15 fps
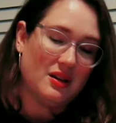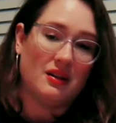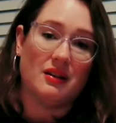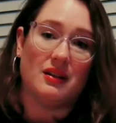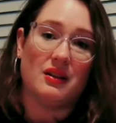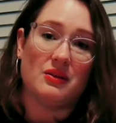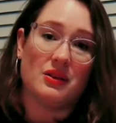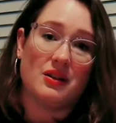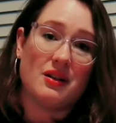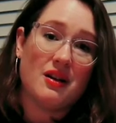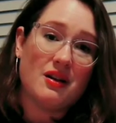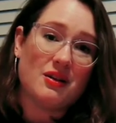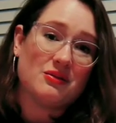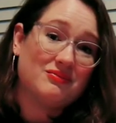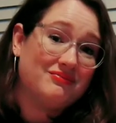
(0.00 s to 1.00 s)
give it a
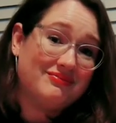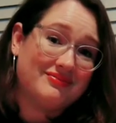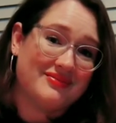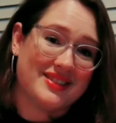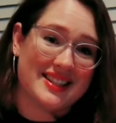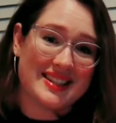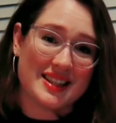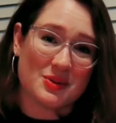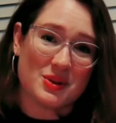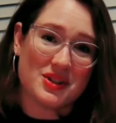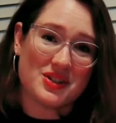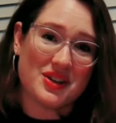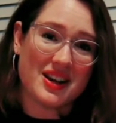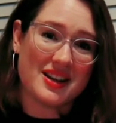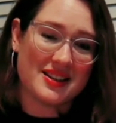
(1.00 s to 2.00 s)
go. See what
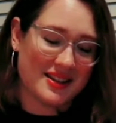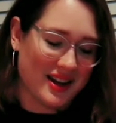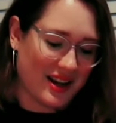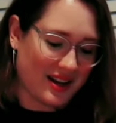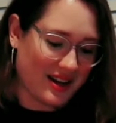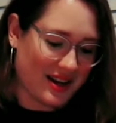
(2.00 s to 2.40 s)
you guys like.